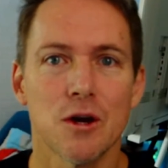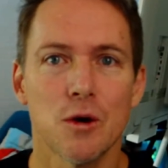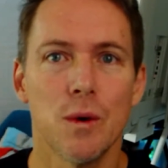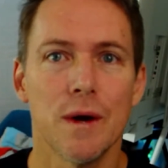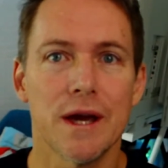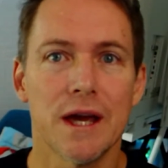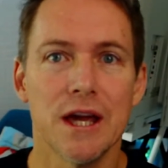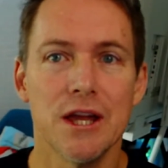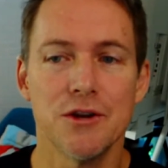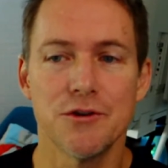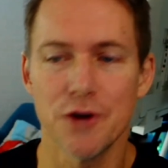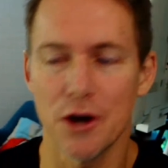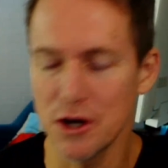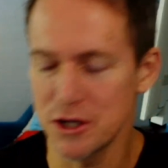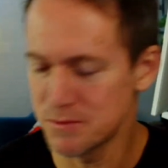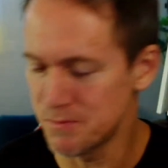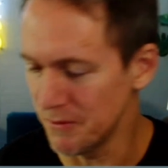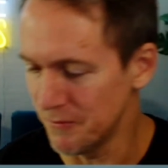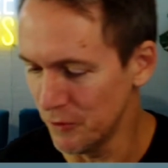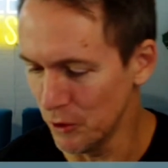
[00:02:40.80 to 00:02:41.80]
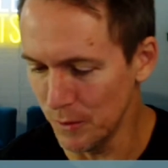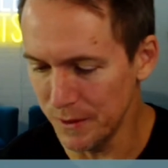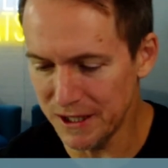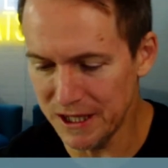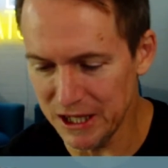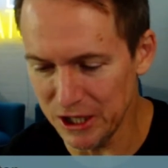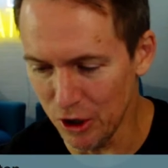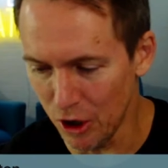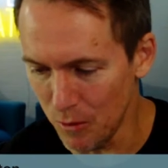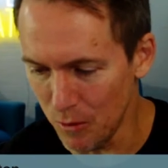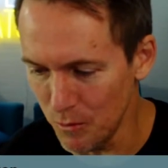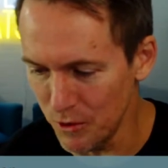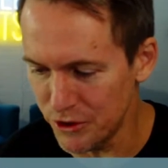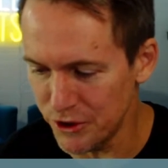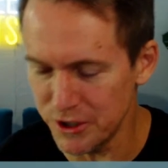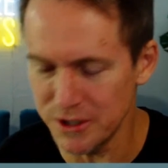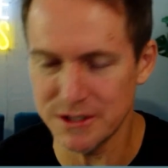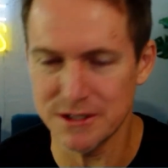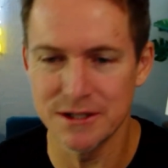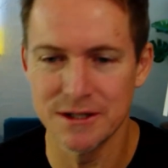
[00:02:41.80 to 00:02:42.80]
Quick intros before we get on
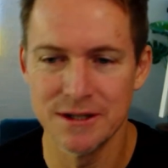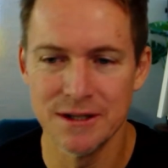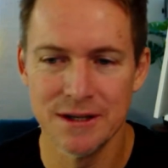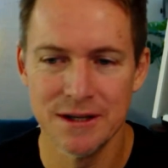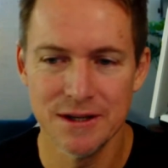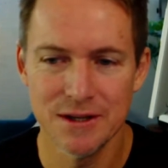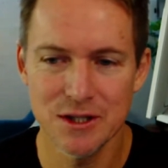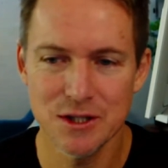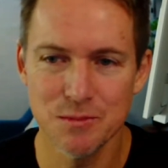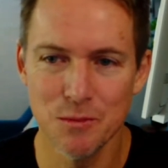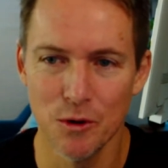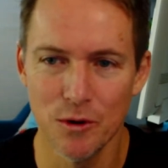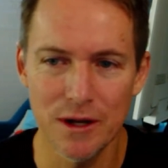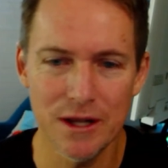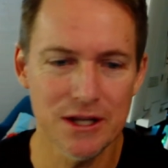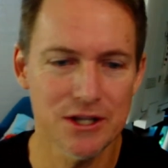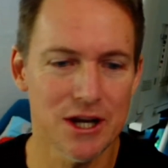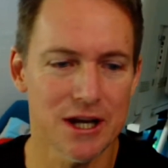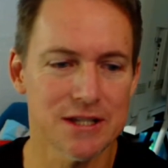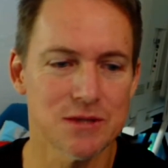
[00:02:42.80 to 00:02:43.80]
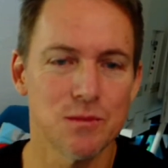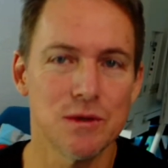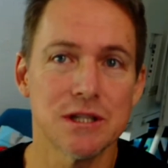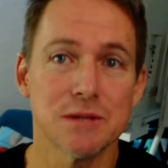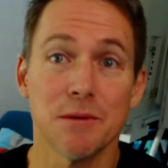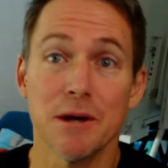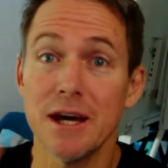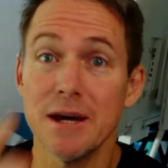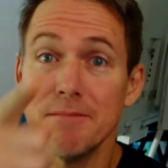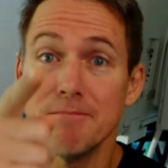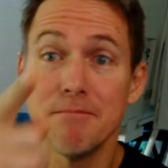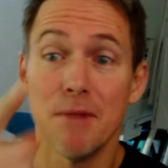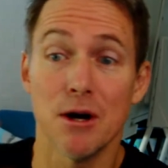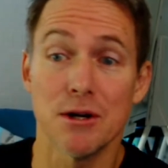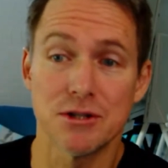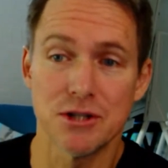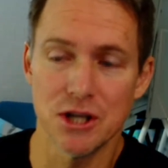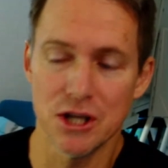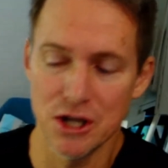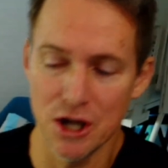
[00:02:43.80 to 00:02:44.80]
with it. This morning, Jason Witten's my name.
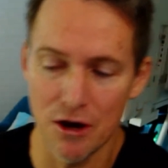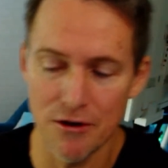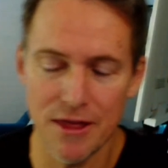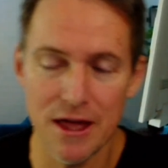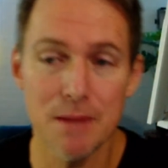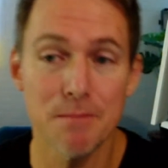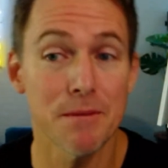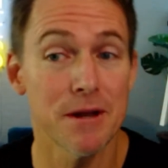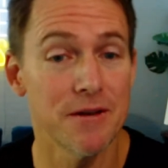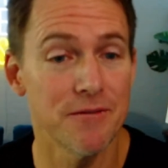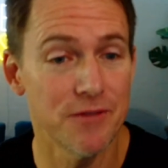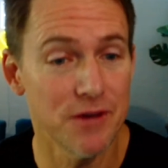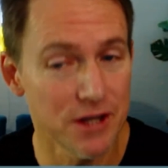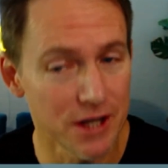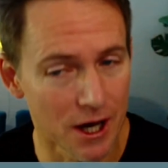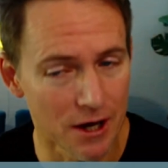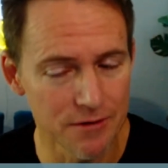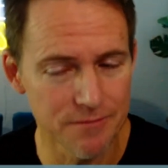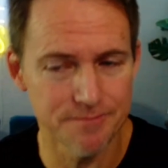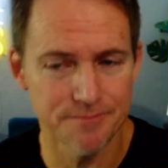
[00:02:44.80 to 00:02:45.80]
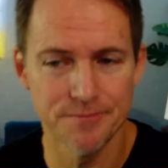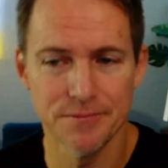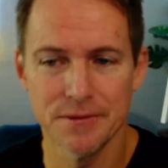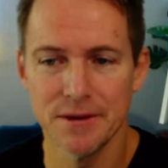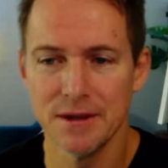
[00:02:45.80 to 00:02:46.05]
Most of you know that, but if you don't,